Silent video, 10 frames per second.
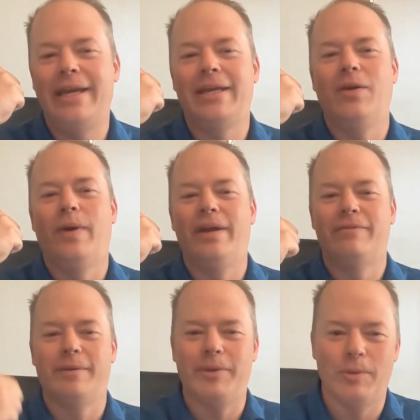they take it away
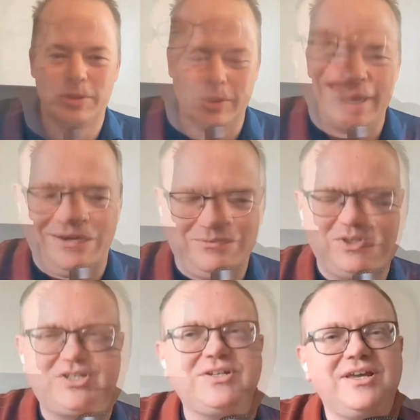from you. So right. yes.
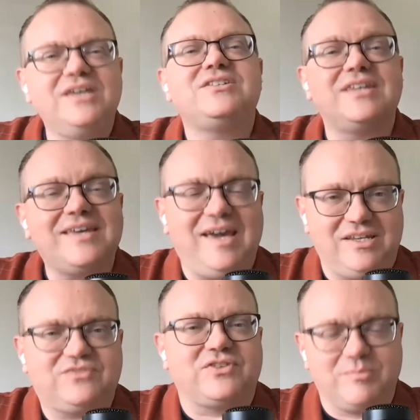which is the
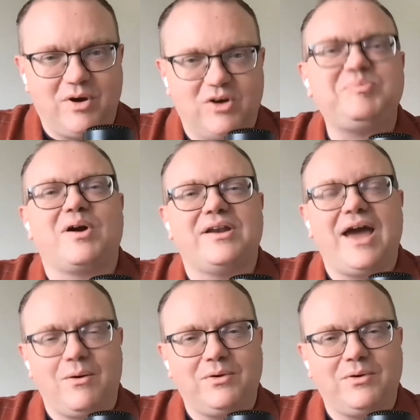case for the most part now.